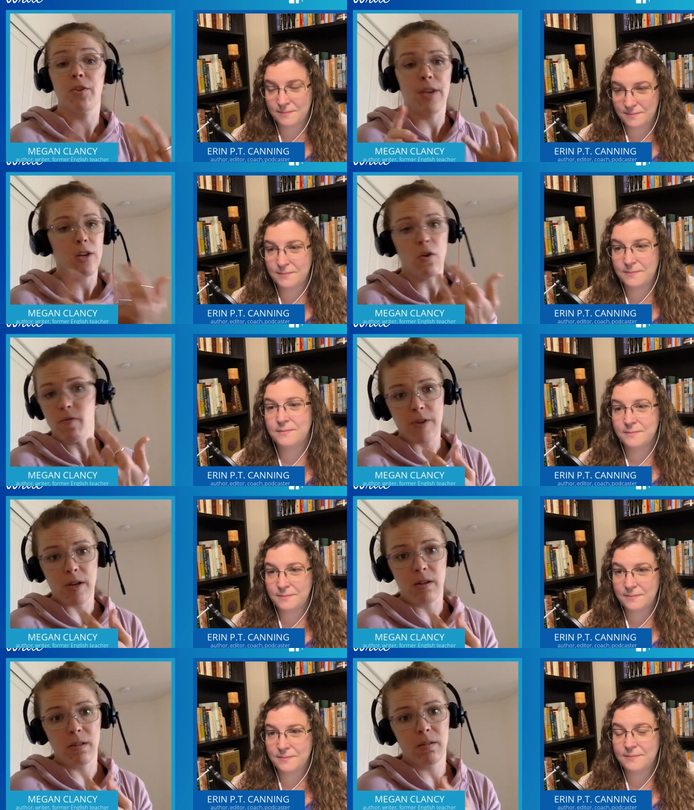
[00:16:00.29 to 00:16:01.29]
Speaker 1: either they don't
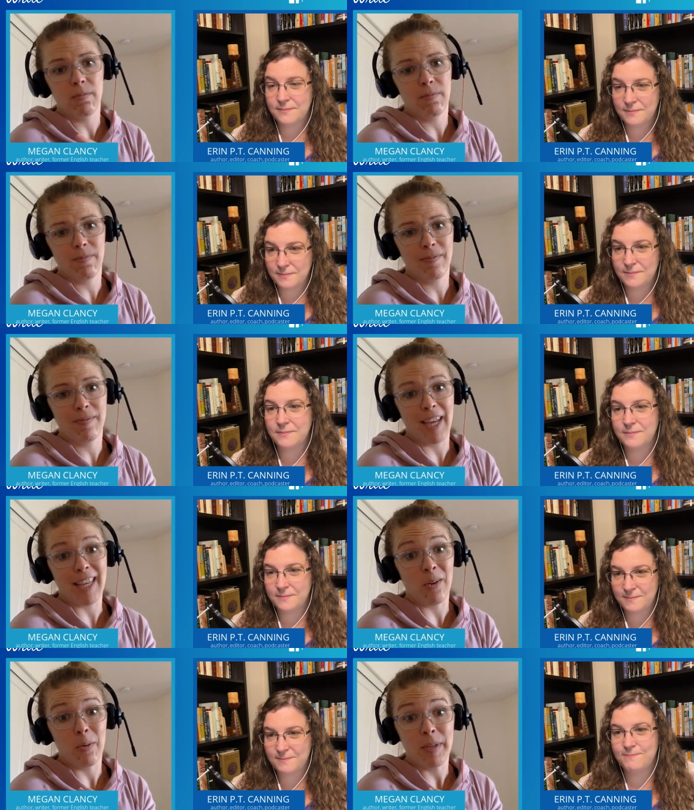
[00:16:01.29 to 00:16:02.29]
feel
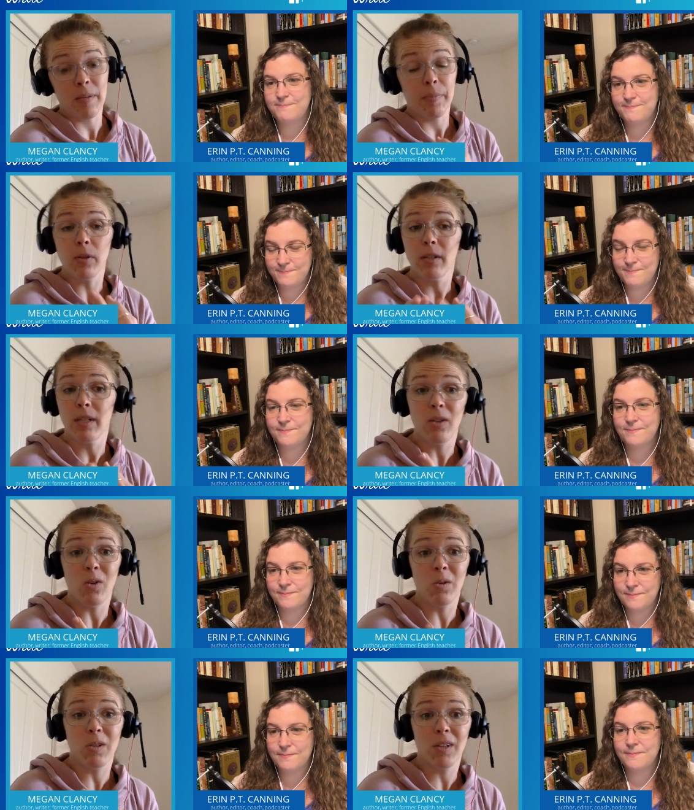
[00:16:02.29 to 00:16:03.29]
like they would be supported
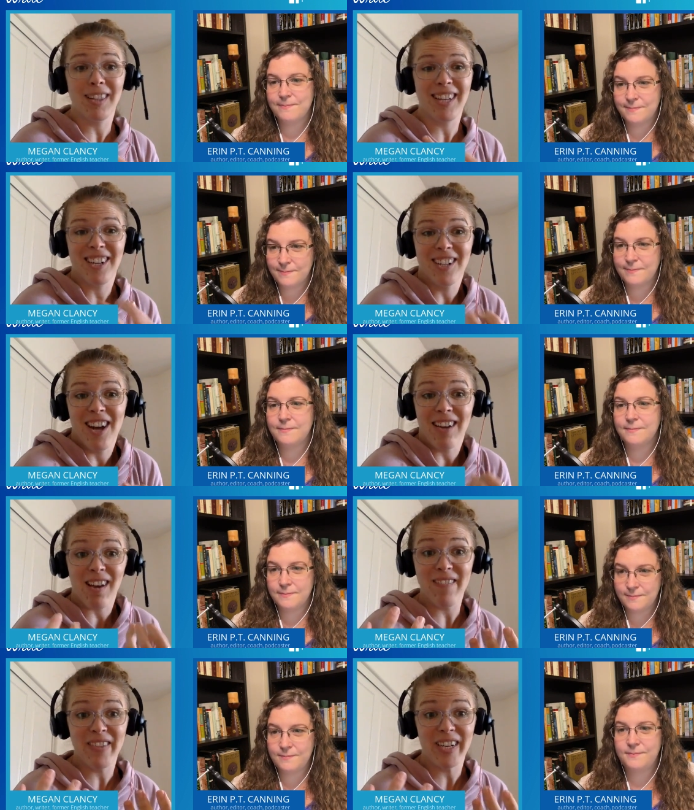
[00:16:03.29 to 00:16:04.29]
or they're
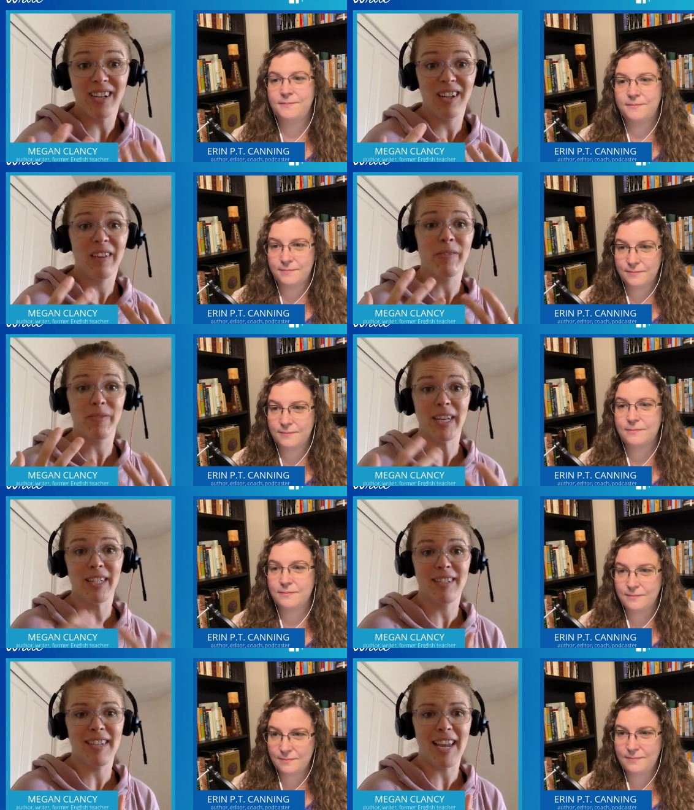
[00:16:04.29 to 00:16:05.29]
not confident enough
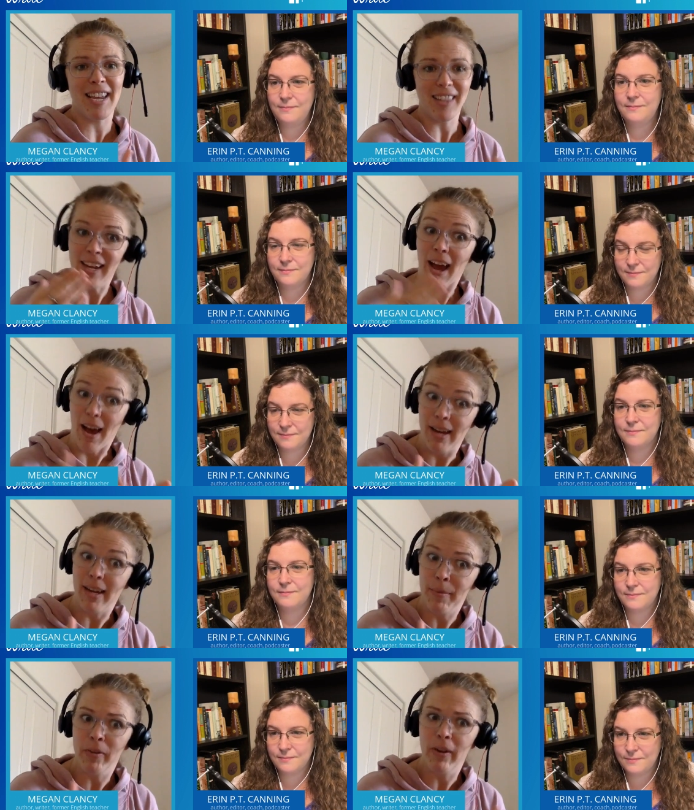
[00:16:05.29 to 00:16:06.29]
in saying like
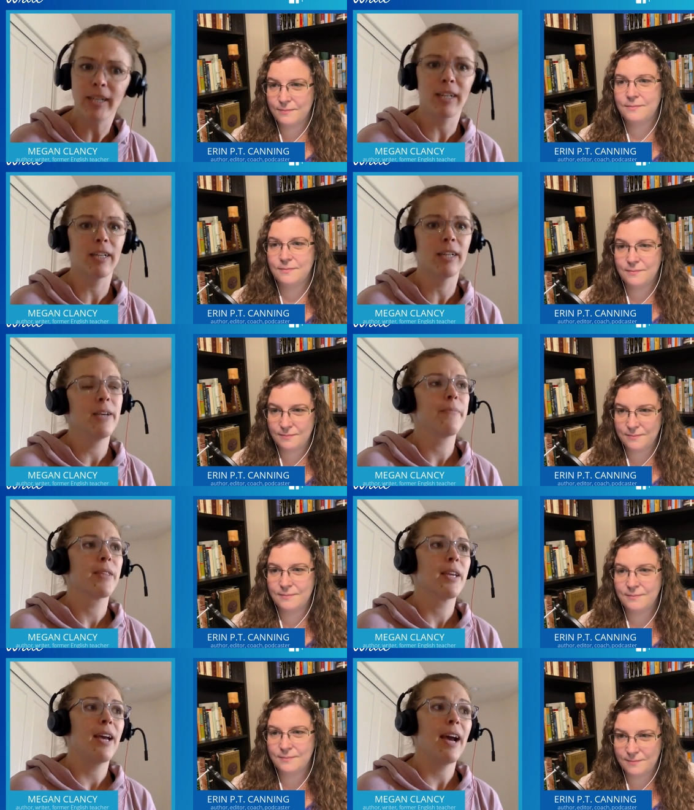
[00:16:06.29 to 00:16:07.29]
i am a writer
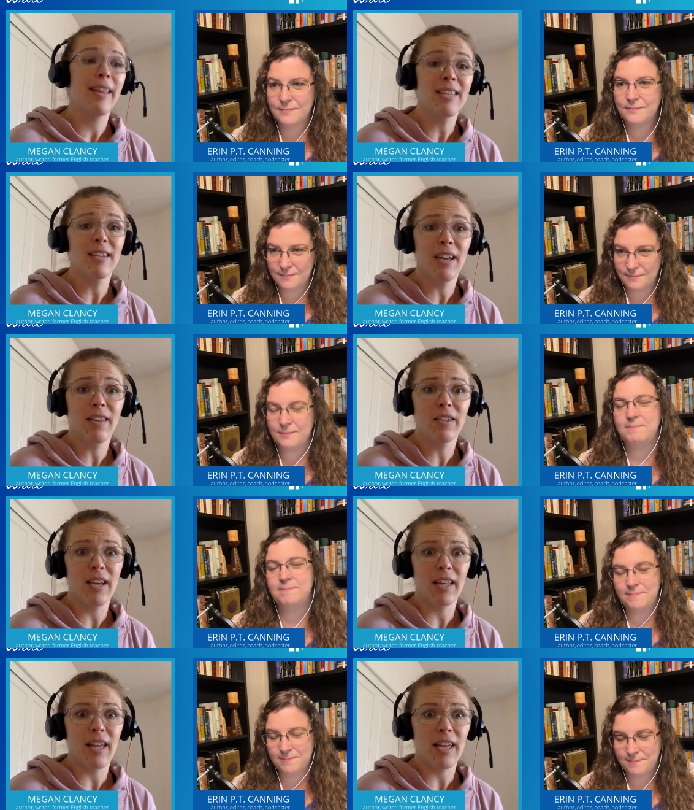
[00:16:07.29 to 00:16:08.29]
and that's mm-hmm. another
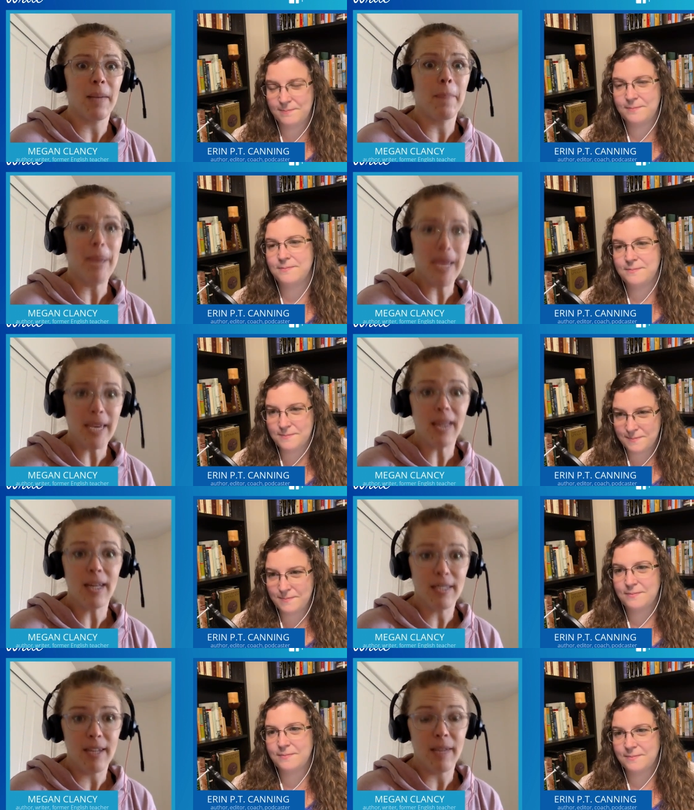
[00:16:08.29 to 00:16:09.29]
thing like
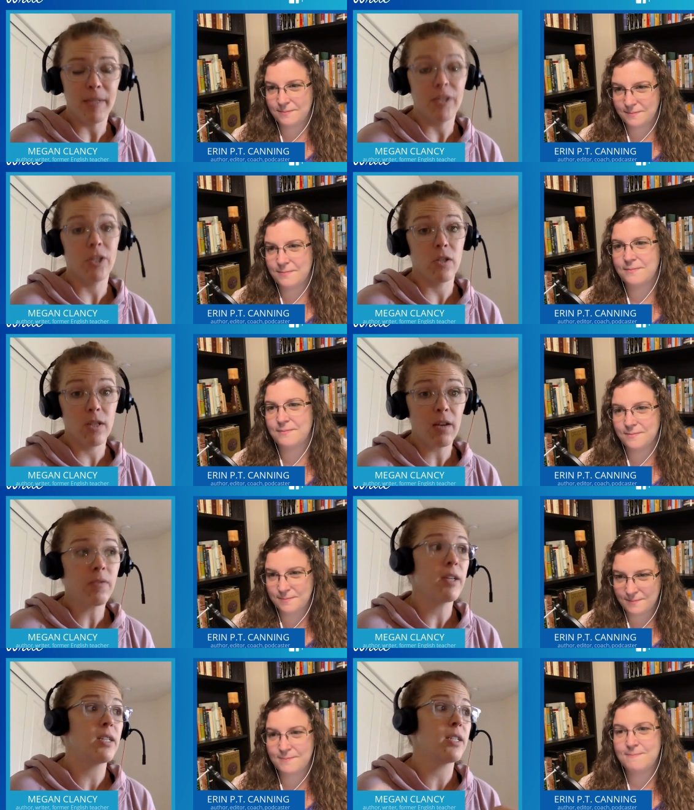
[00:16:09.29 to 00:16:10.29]
making that statement to
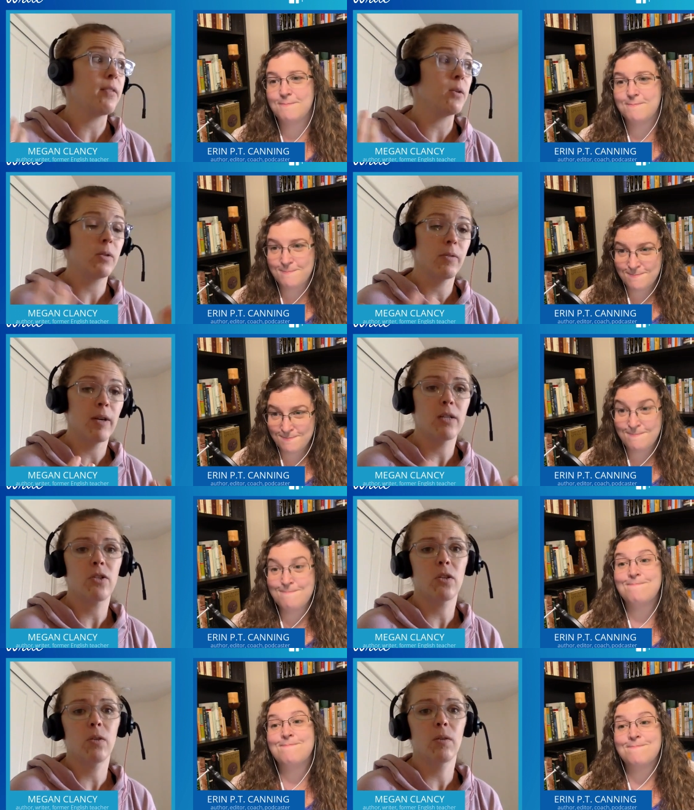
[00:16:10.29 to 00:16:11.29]
yourself and to everyone
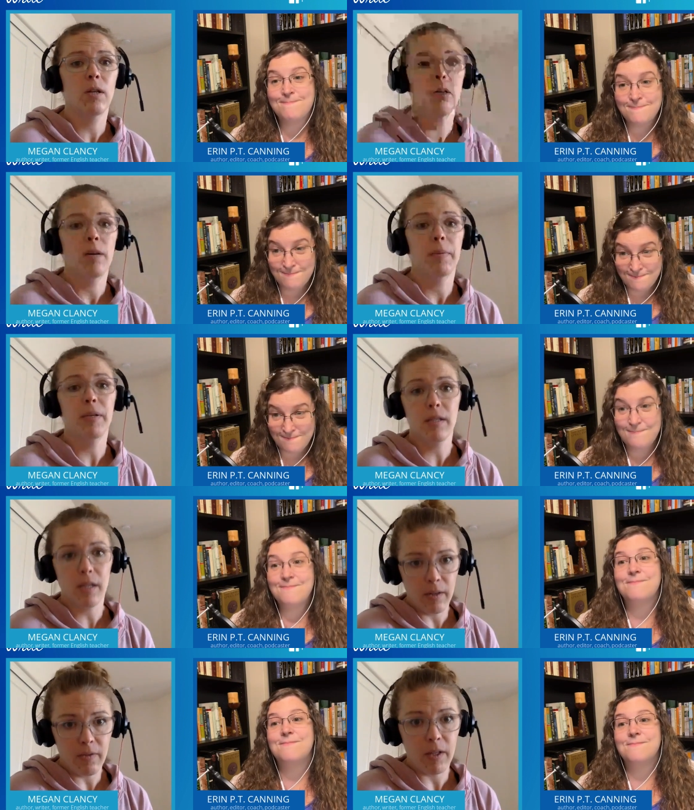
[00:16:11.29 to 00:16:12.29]
around you puts
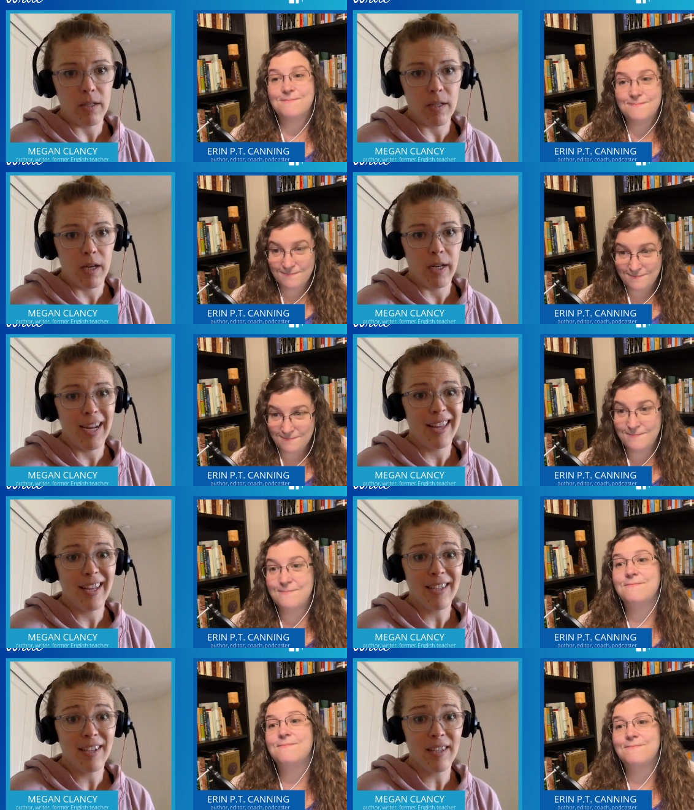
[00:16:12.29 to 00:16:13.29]
significance on it
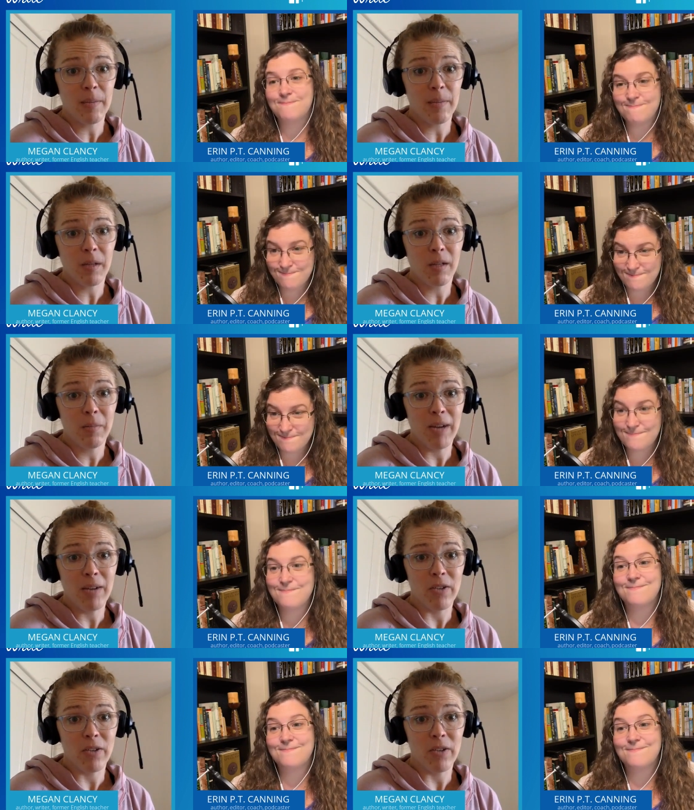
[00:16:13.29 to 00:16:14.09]
and that sets up a good